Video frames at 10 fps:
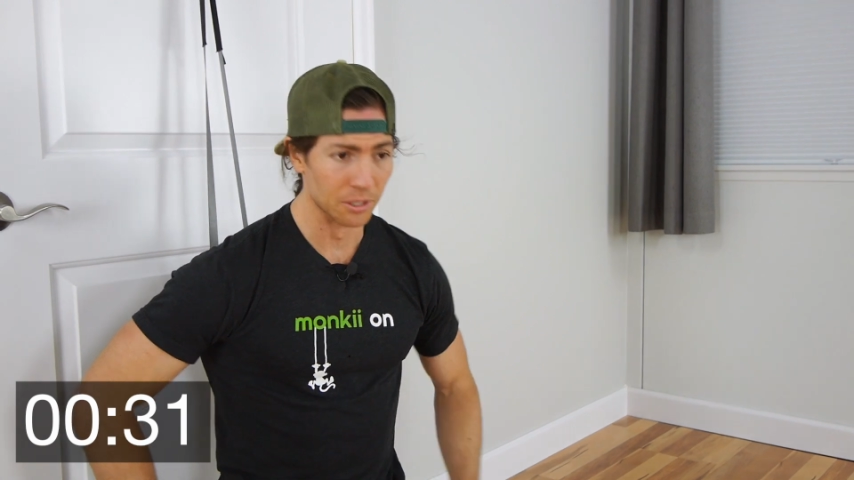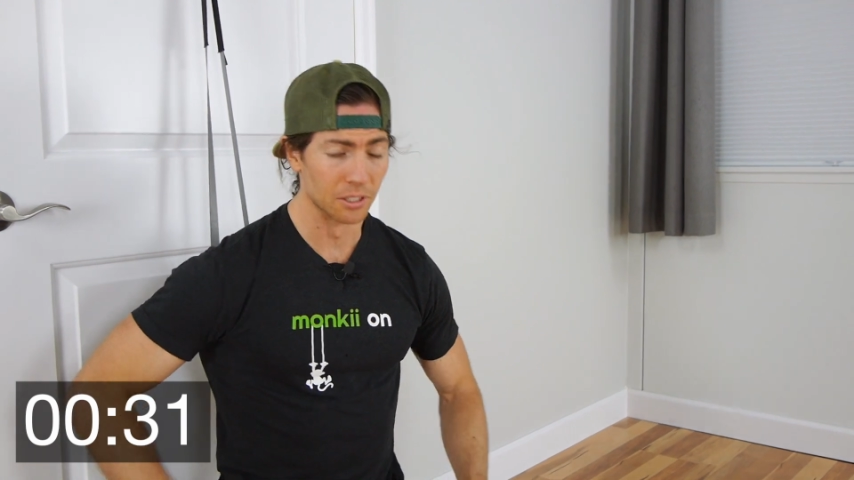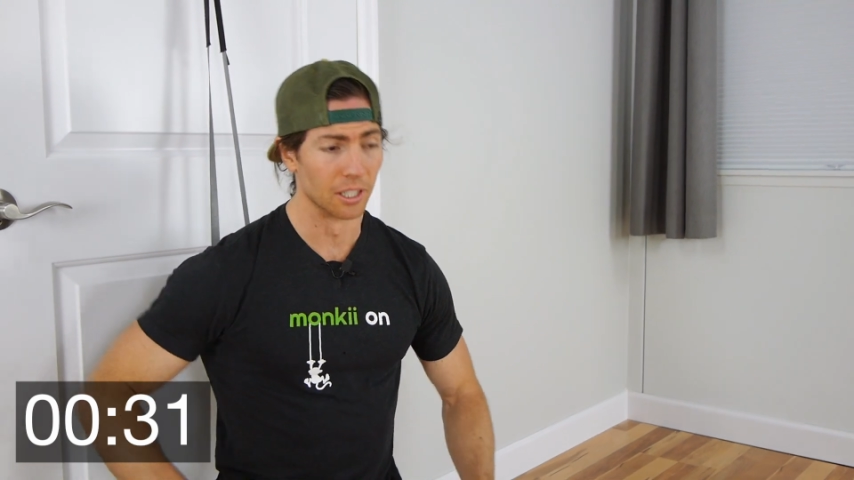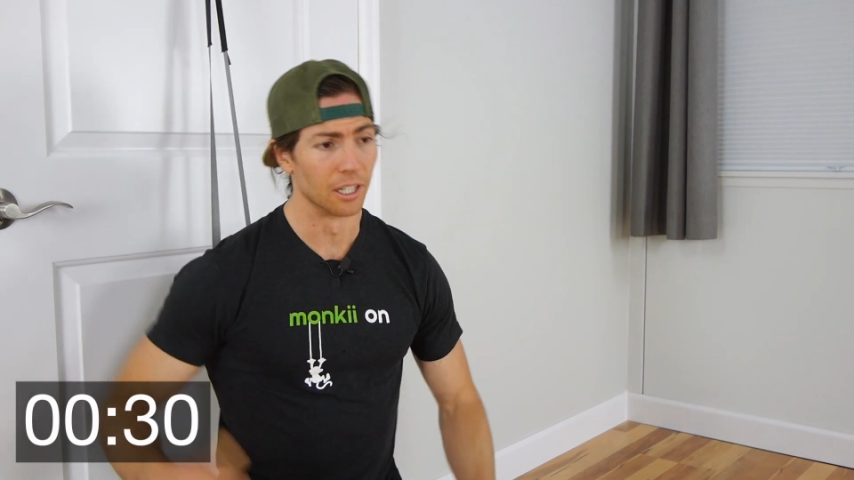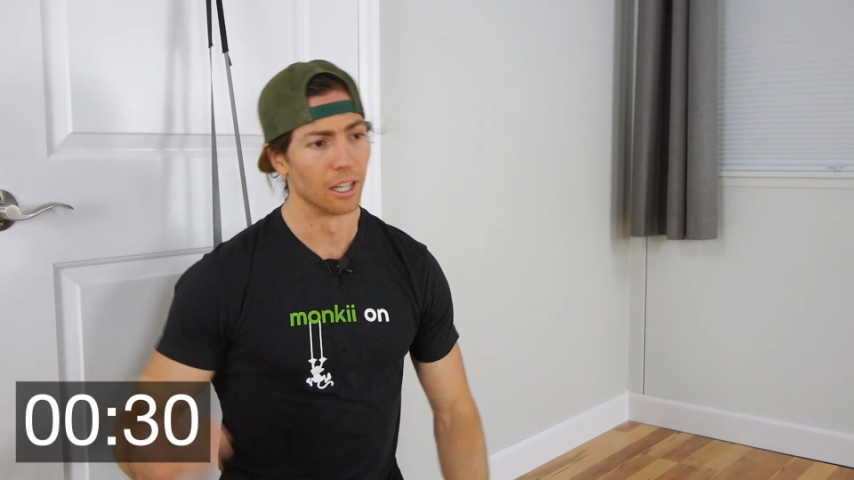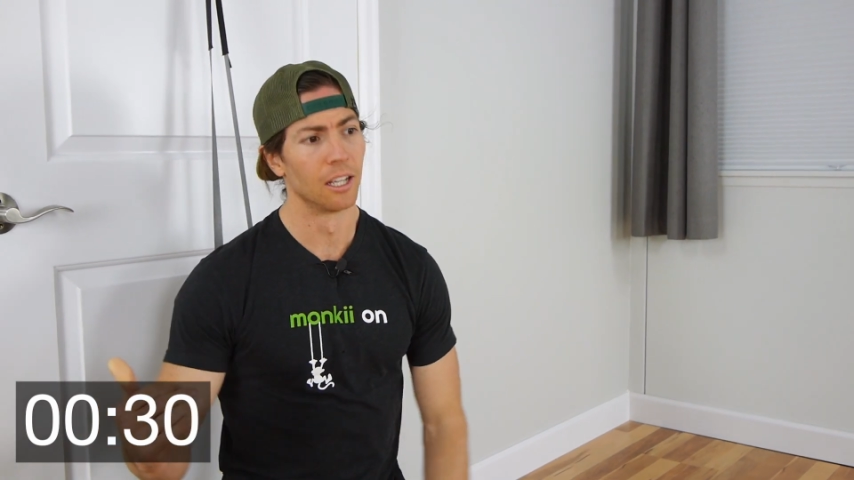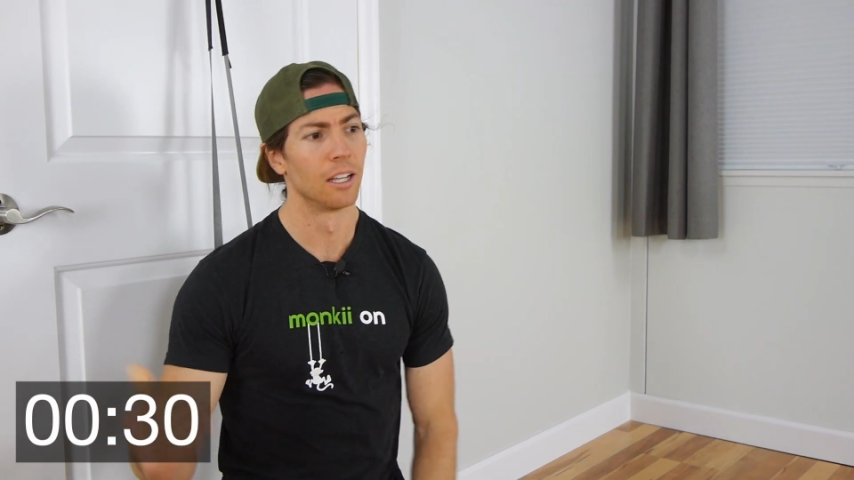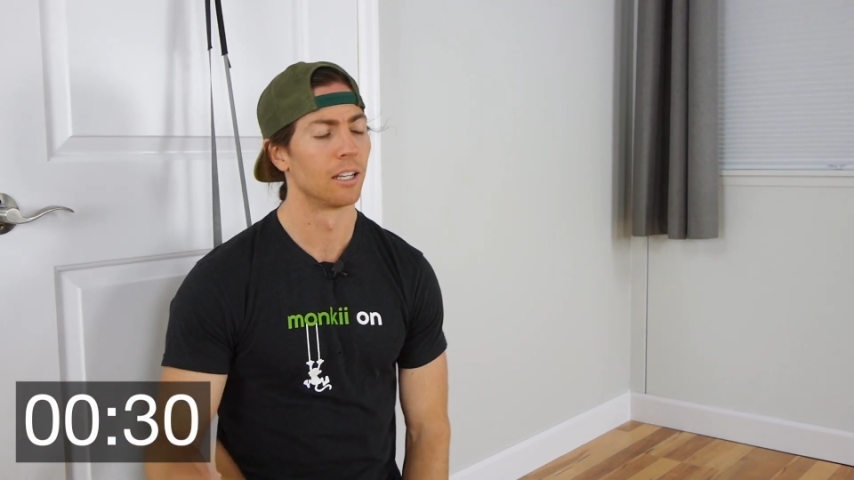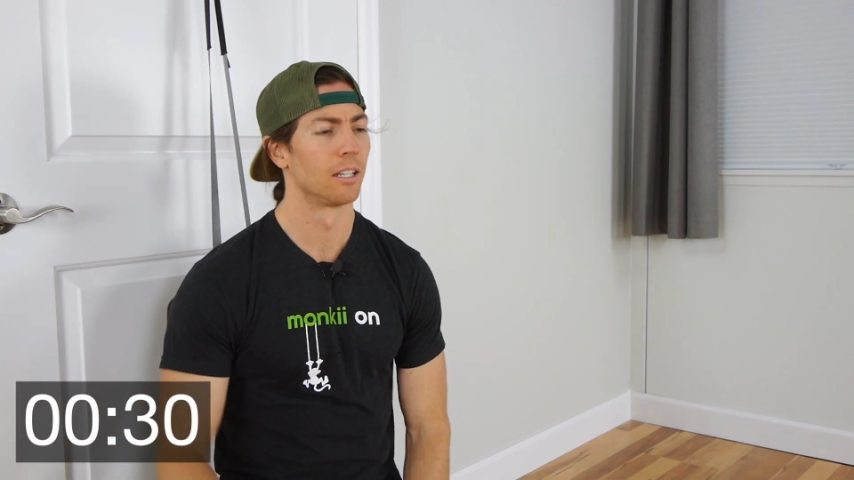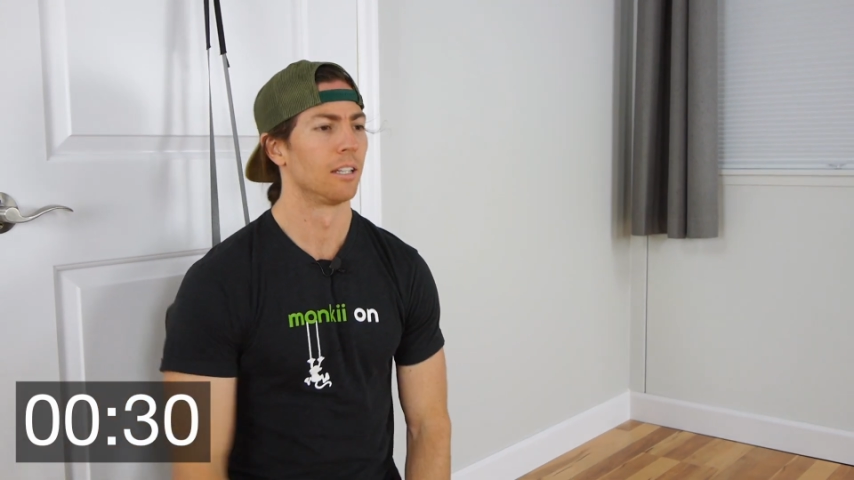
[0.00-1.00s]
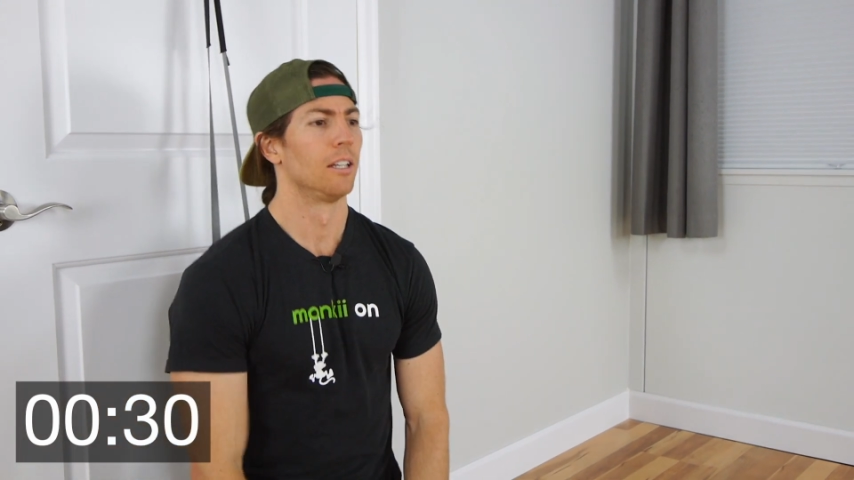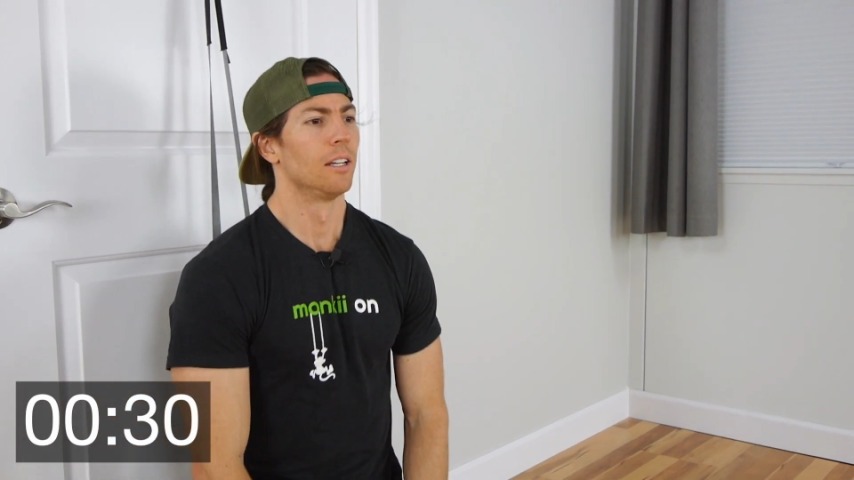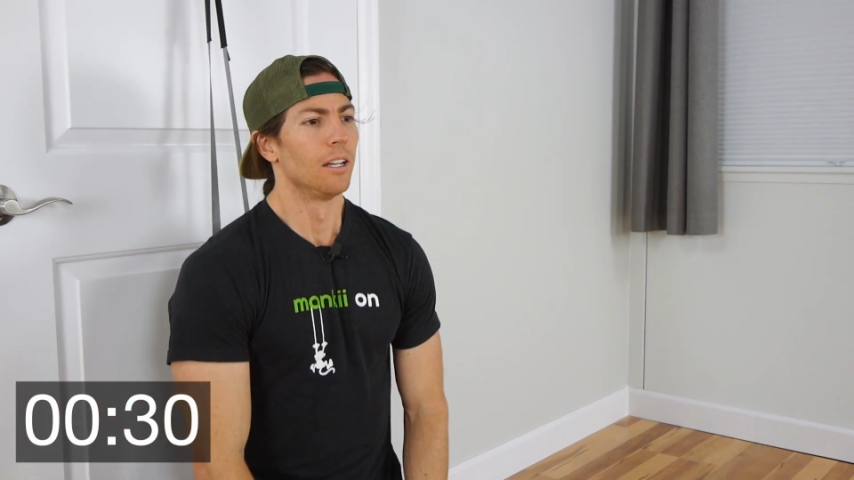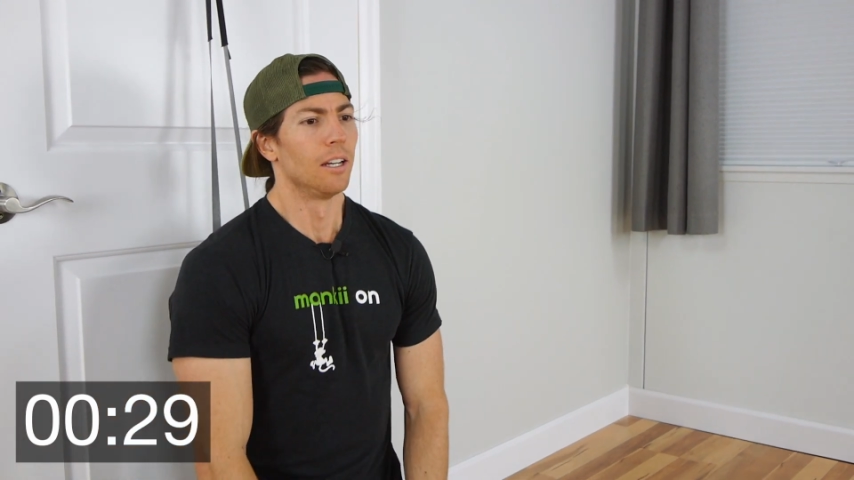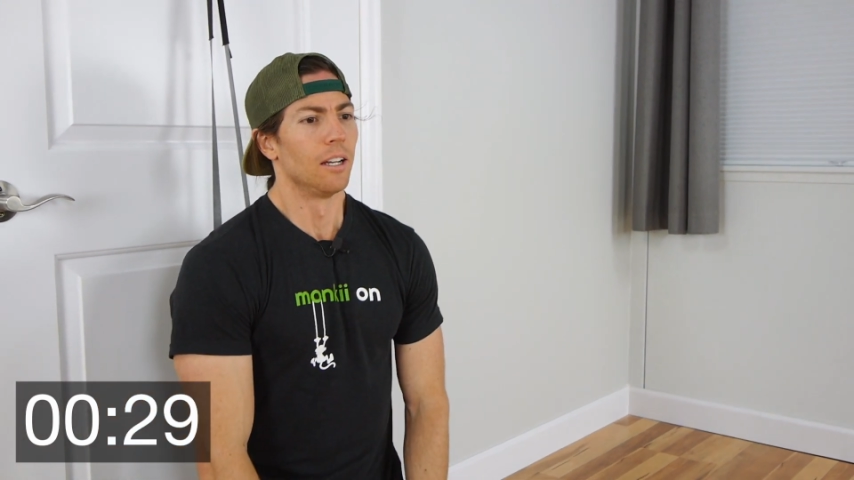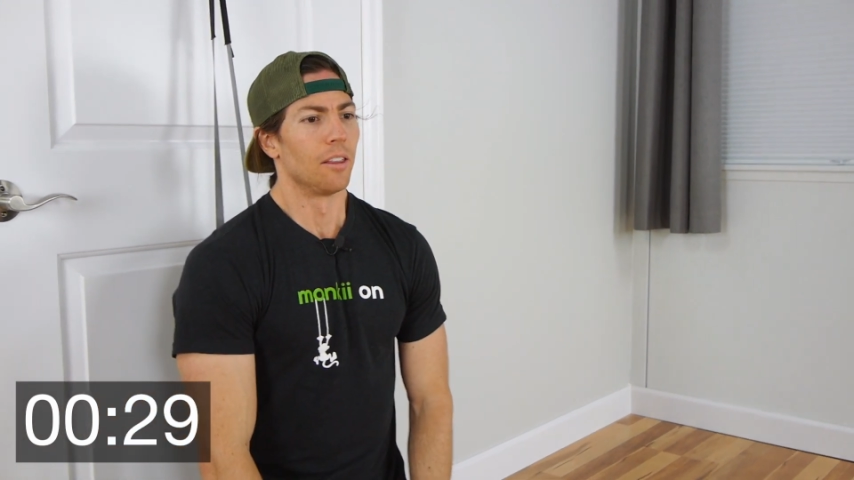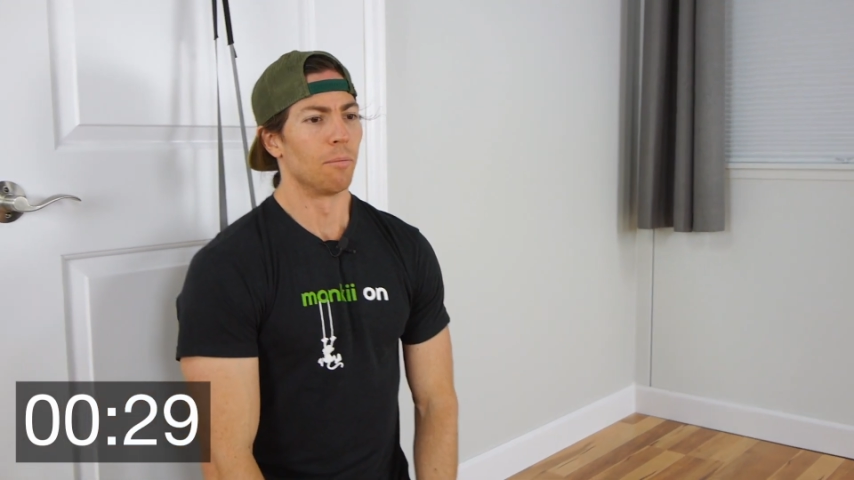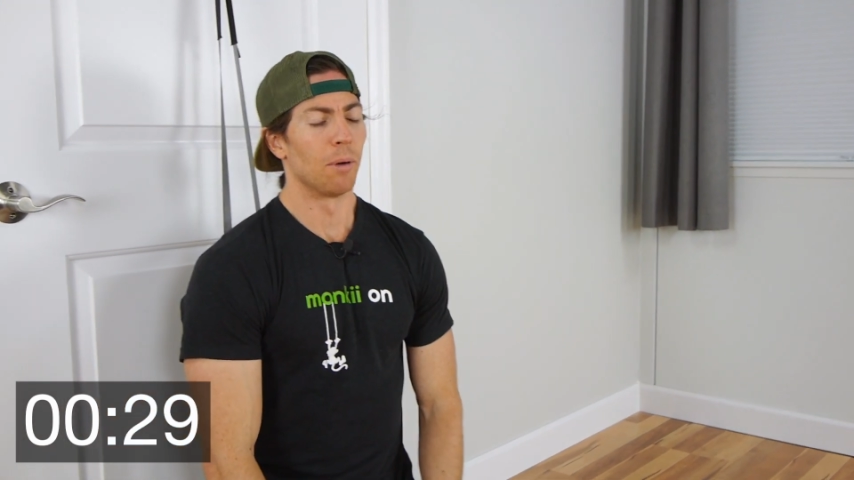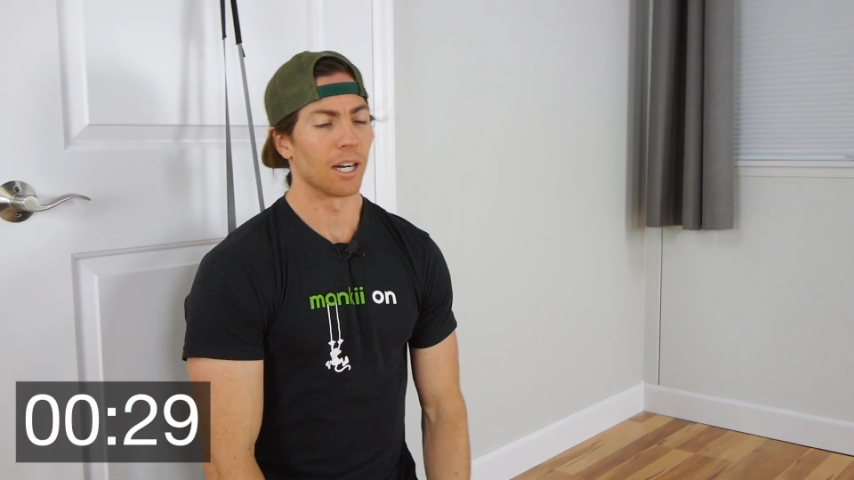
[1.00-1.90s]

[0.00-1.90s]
I've been using the